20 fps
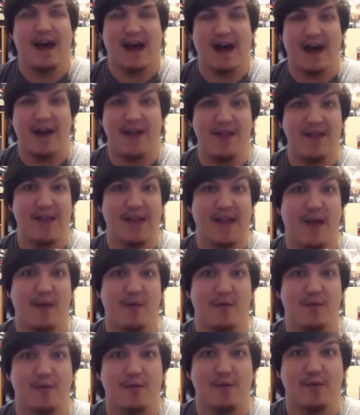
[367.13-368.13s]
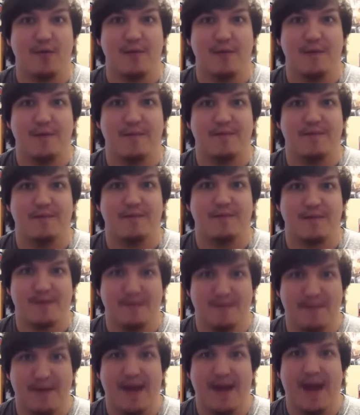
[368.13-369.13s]
I think it will
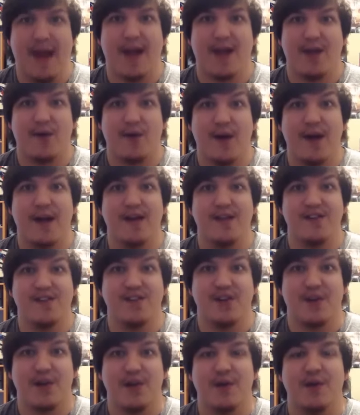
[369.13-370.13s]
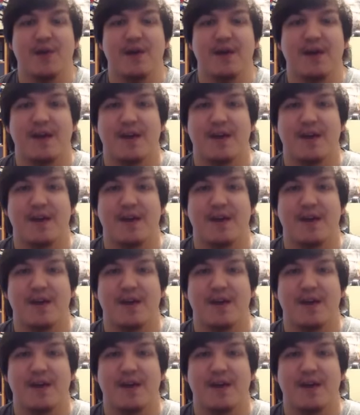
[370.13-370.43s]
be a great show.